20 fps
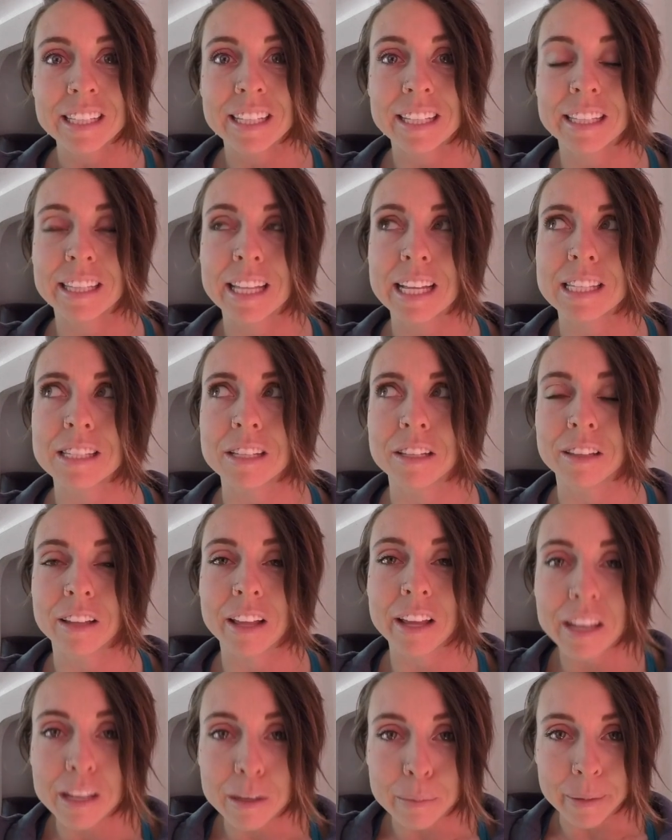I mean, that's
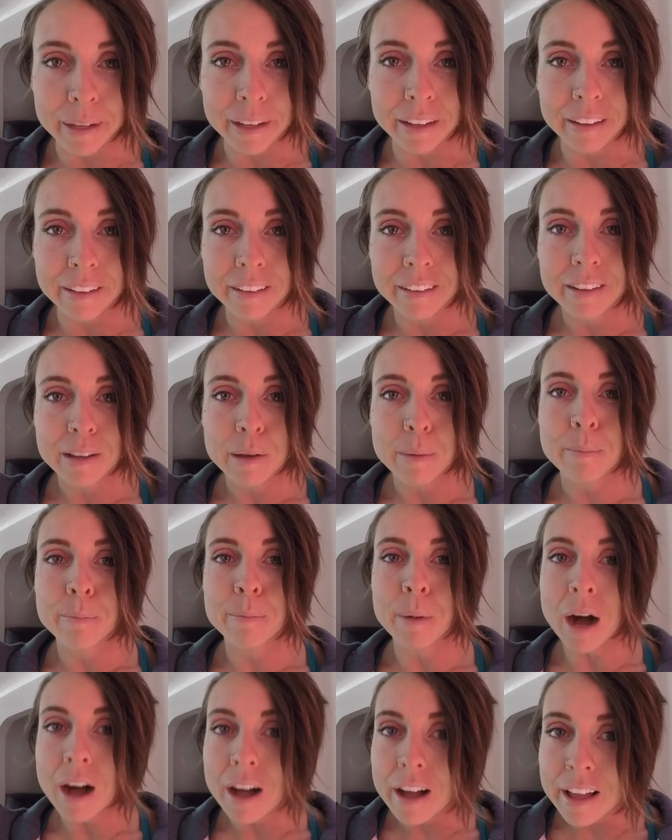unlike me.
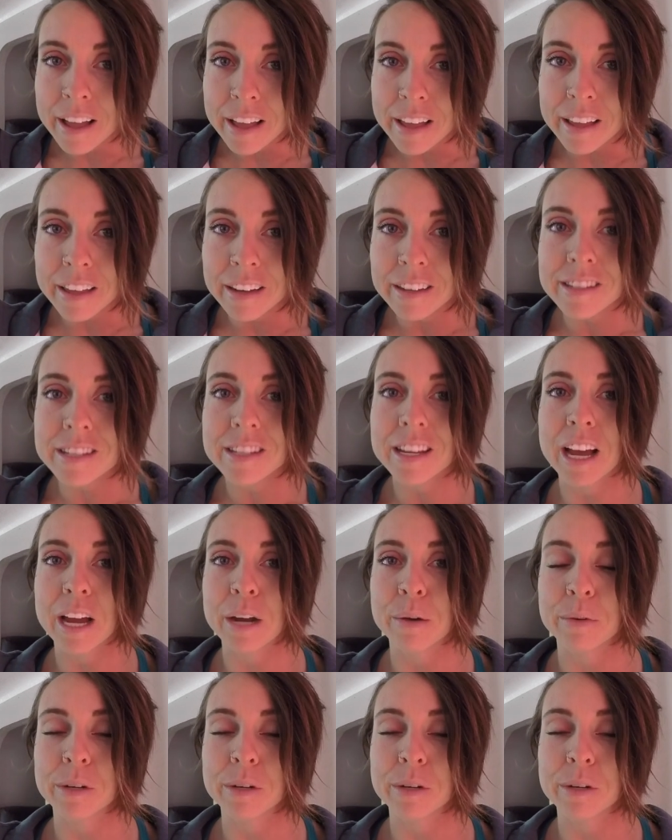But I